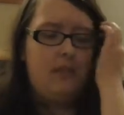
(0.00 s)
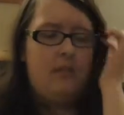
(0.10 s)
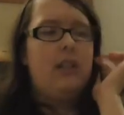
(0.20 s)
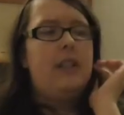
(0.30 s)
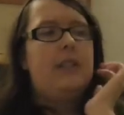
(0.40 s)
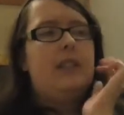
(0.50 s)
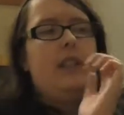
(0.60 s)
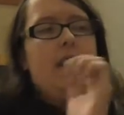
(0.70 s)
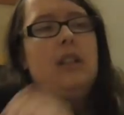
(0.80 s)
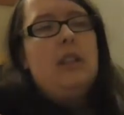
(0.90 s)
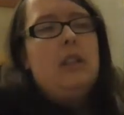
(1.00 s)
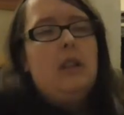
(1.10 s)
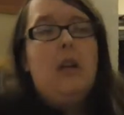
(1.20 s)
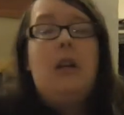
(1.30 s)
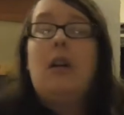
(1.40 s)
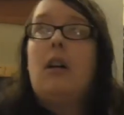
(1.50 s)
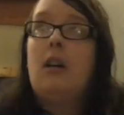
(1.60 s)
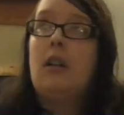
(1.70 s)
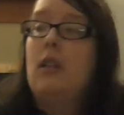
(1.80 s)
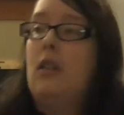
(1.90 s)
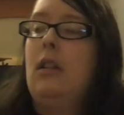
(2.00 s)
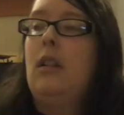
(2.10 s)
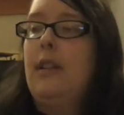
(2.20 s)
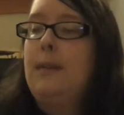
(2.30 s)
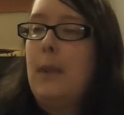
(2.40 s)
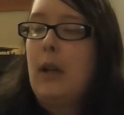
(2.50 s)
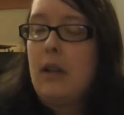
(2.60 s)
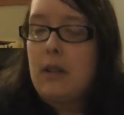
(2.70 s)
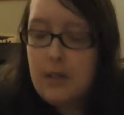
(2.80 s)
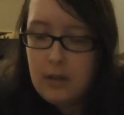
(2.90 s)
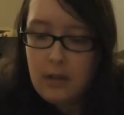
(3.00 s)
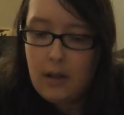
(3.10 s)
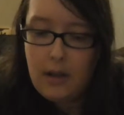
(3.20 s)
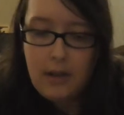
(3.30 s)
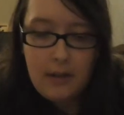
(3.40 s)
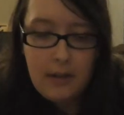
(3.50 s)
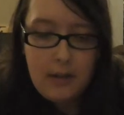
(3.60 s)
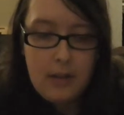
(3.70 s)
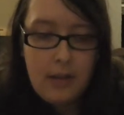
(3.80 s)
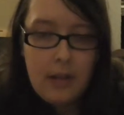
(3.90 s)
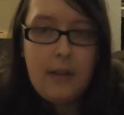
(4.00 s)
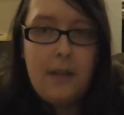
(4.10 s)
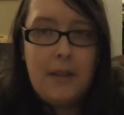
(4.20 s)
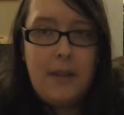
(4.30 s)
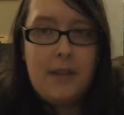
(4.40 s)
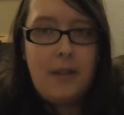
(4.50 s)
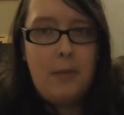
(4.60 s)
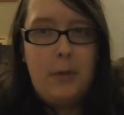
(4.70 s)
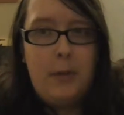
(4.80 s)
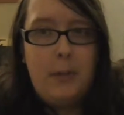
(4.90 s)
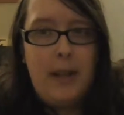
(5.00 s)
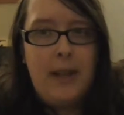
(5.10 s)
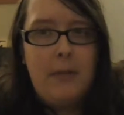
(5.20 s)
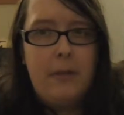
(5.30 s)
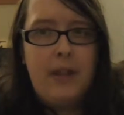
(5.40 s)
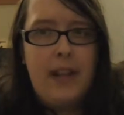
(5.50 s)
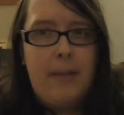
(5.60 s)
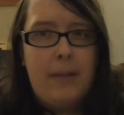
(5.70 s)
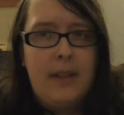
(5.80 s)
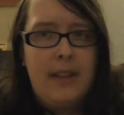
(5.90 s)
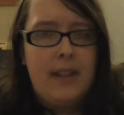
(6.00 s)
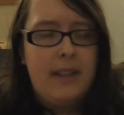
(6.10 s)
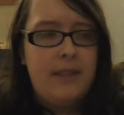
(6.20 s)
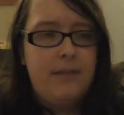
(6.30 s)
Crazy. Oh, God. There's so much paintwork happening.